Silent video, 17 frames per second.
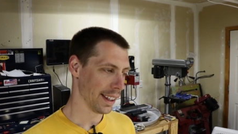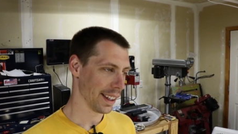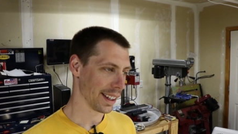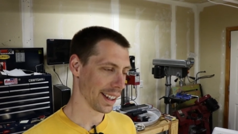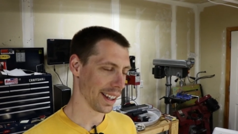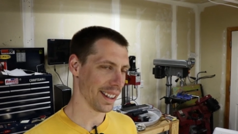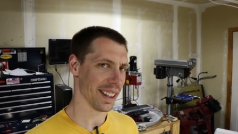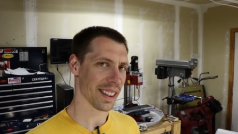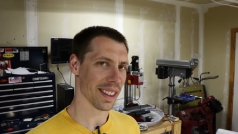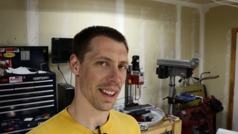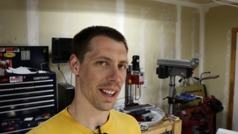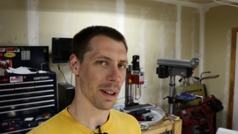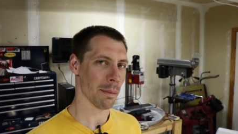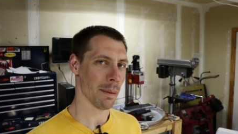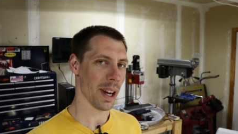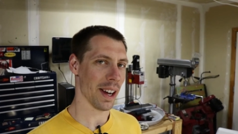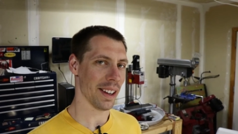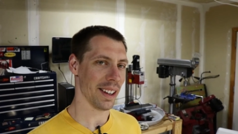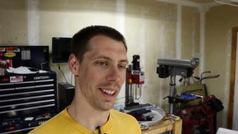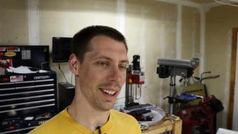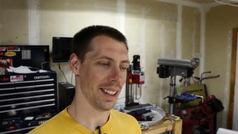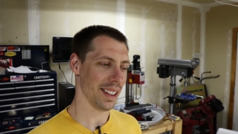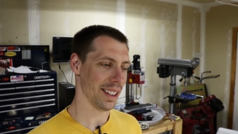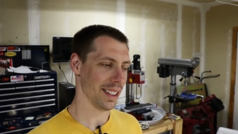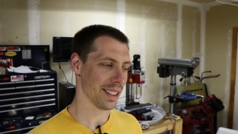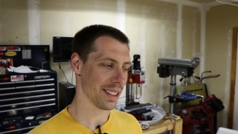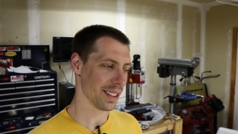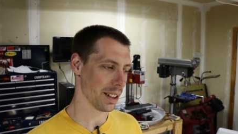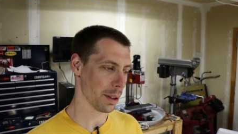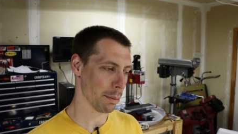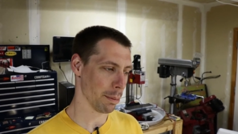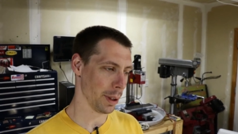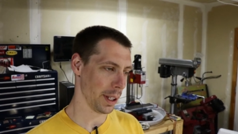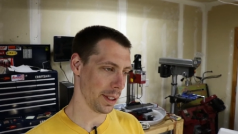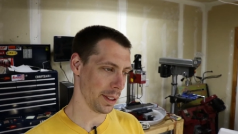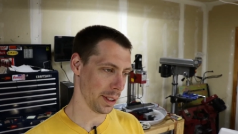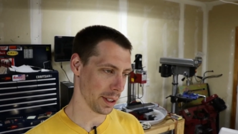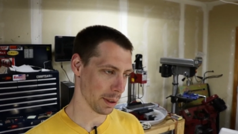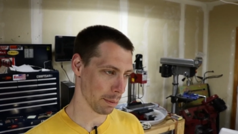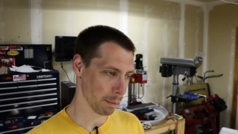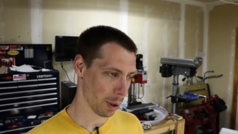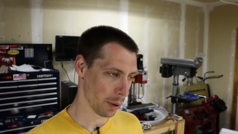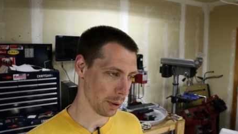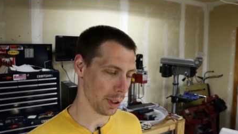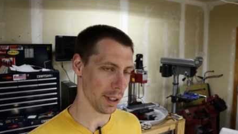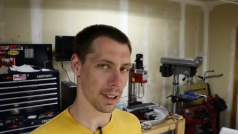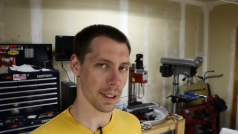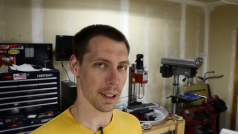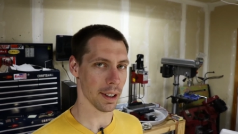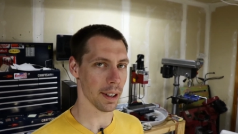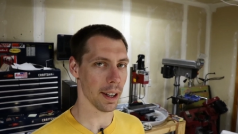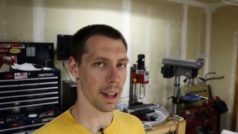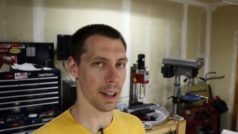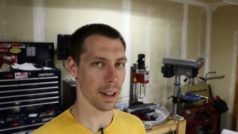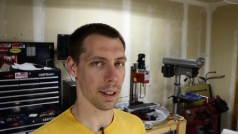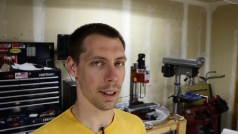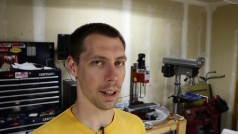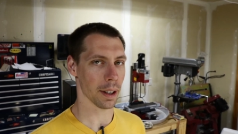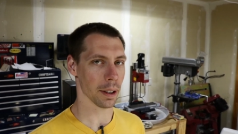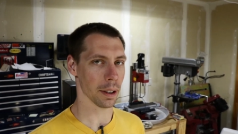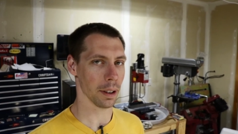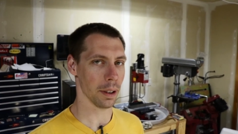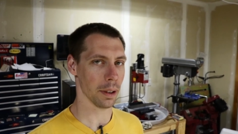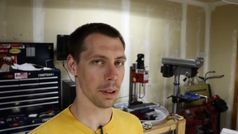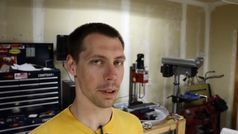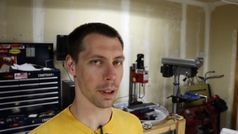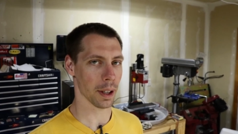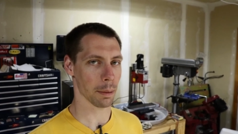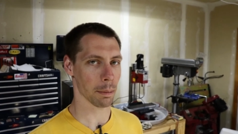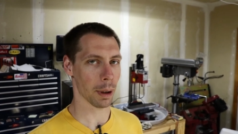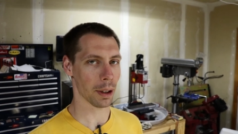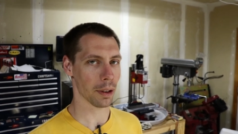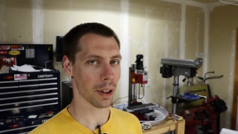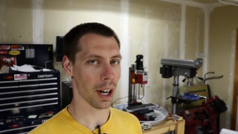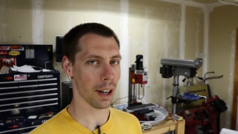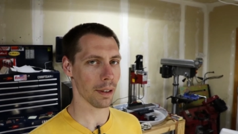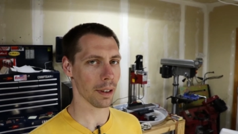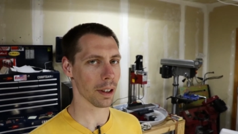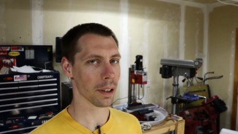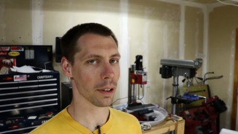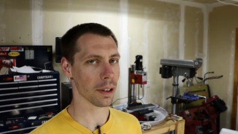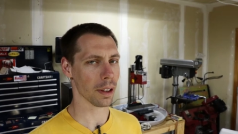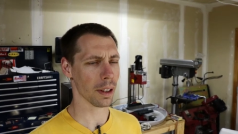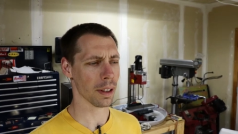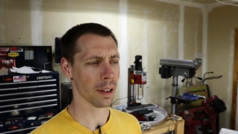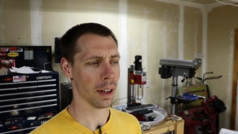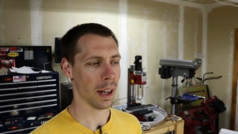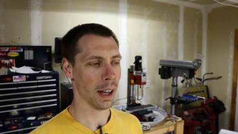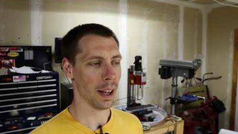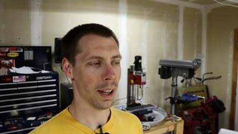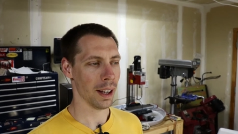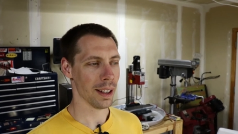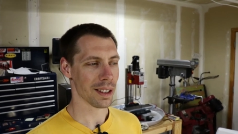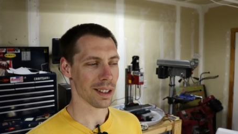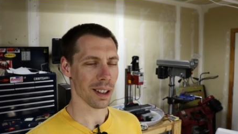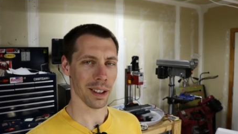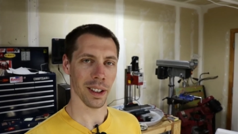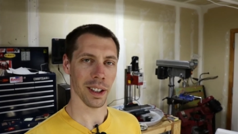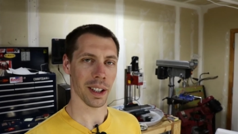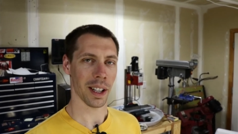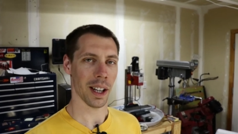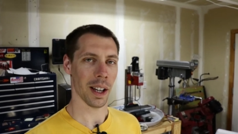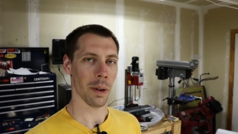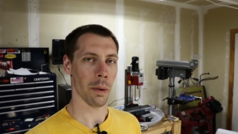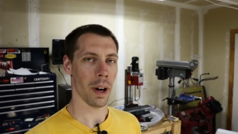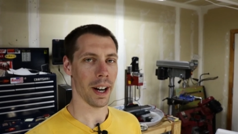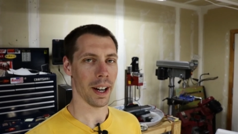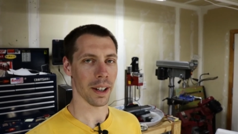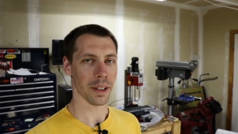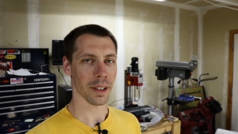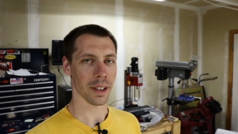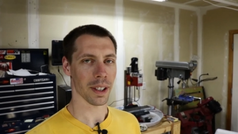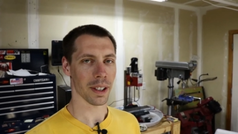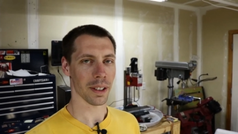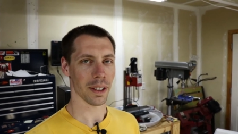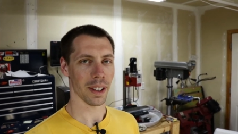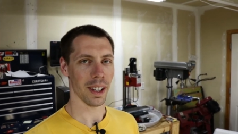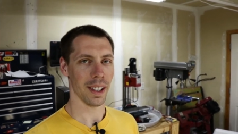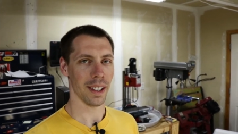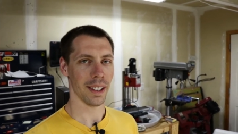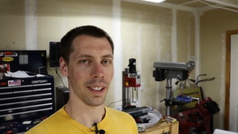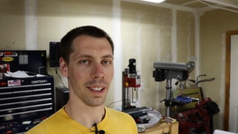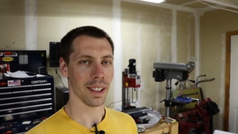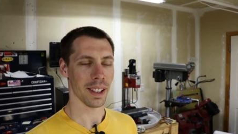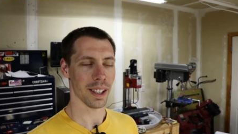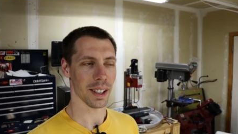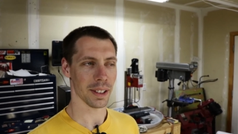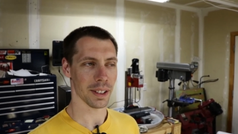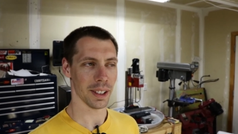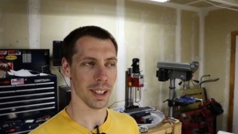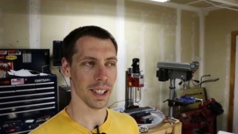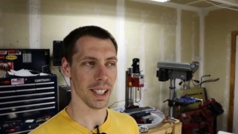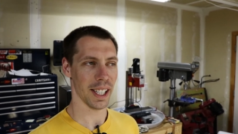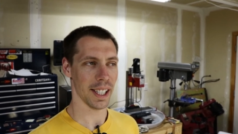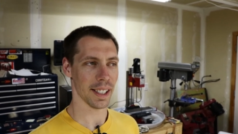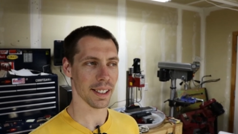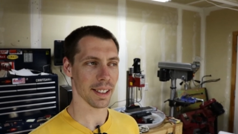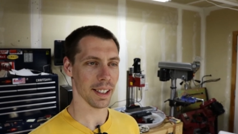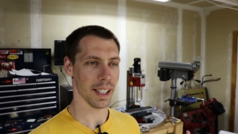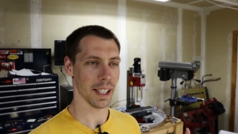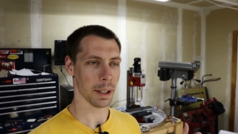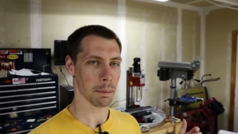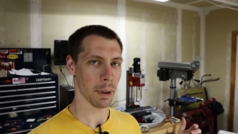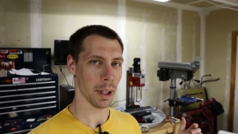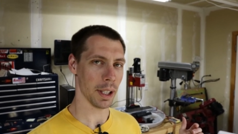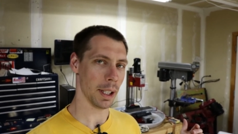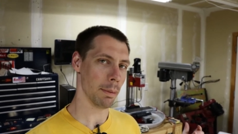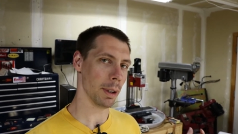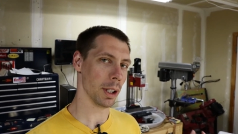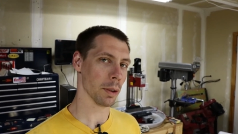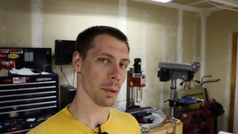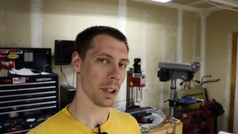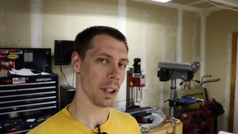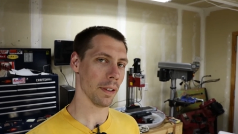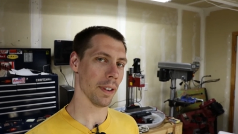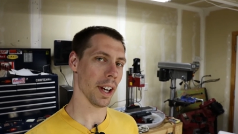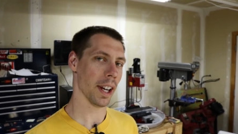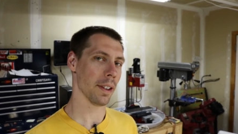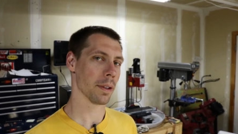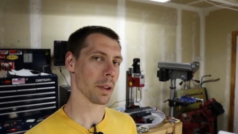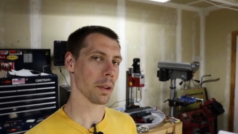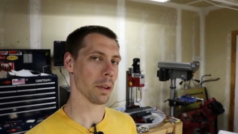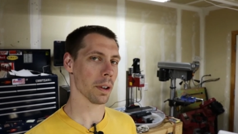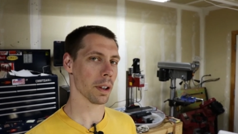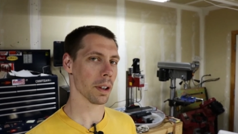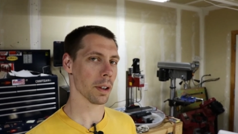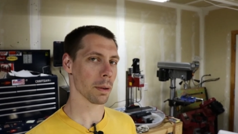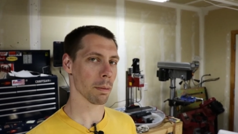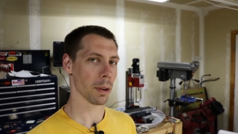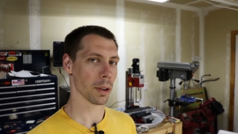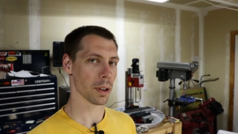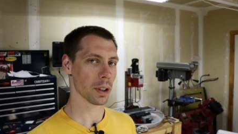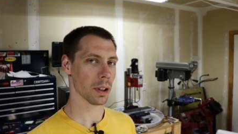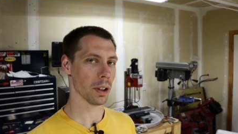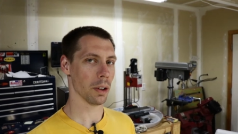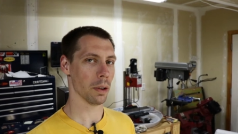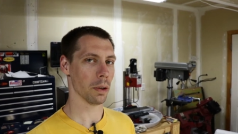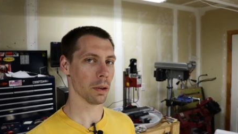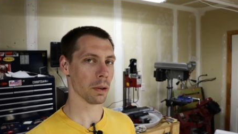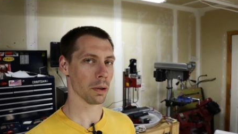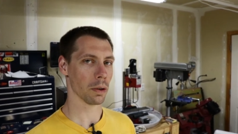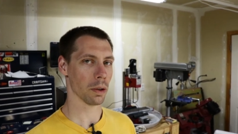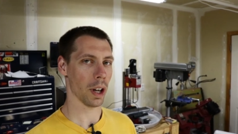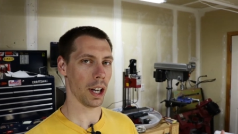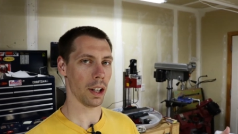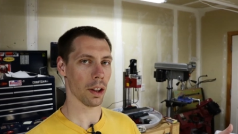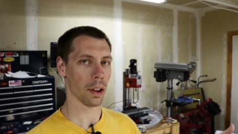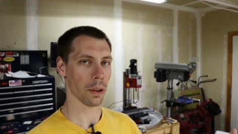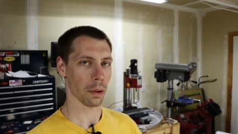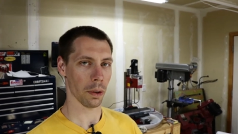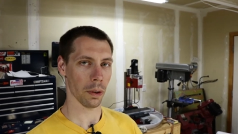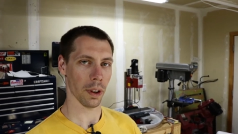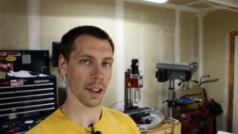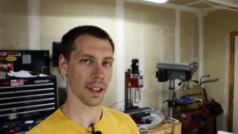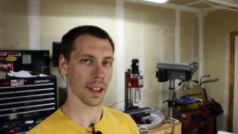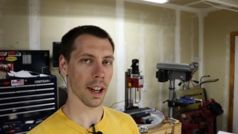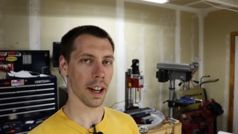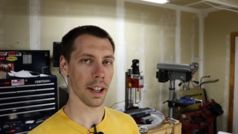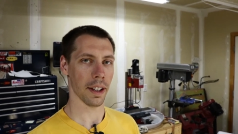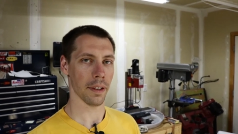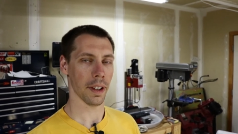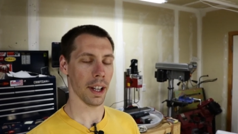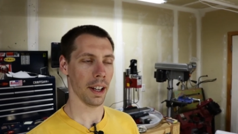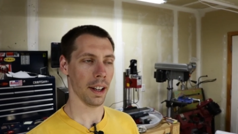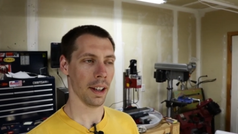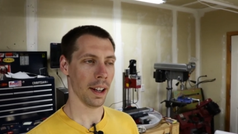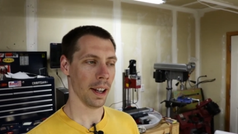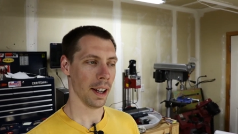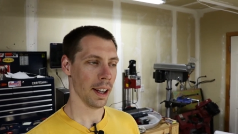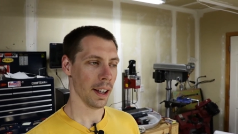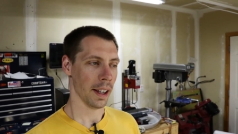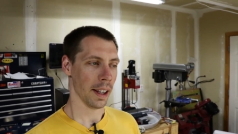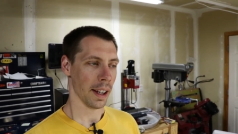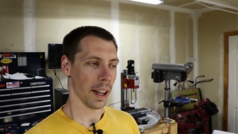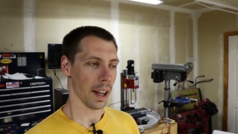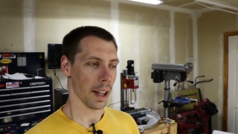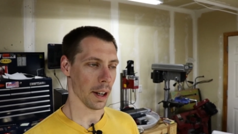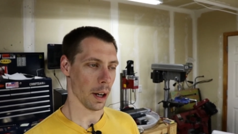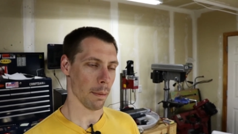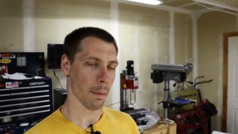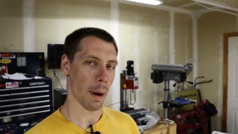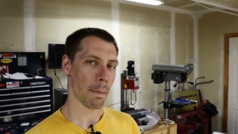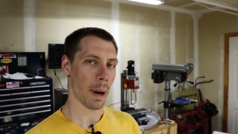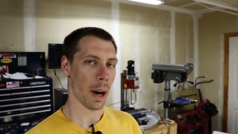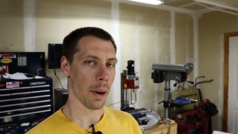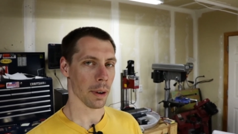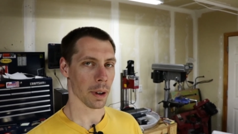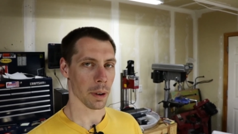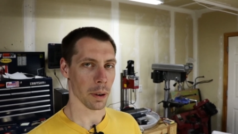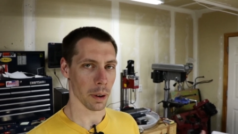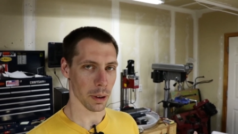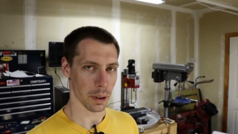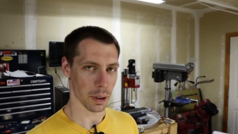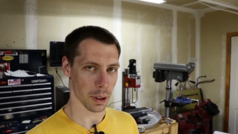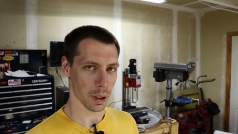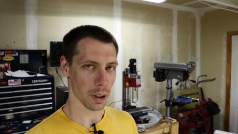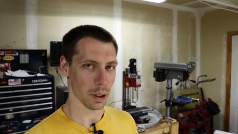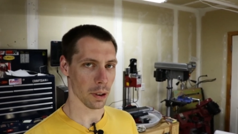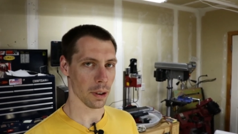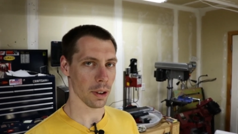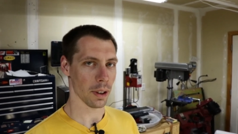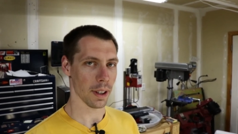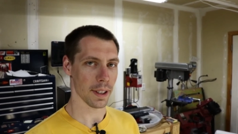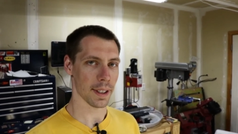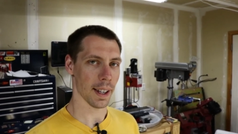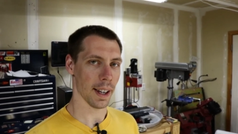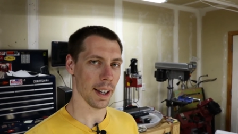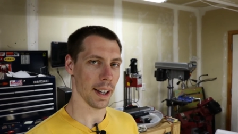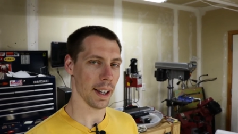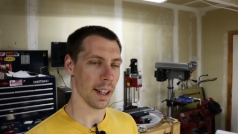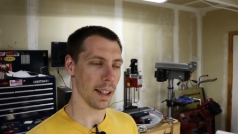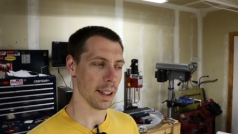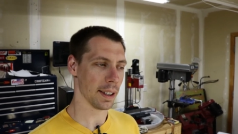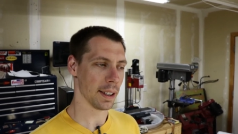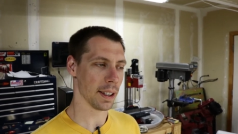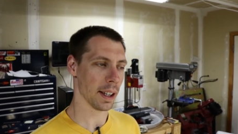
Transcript: I kind of thought about it and started placing components in there that are loose, like my drivers and started looking at how wires are gonna run, and I realized like my DB25 cord is supposed to go right through the side of it, and all my power cords are gonna go through the side.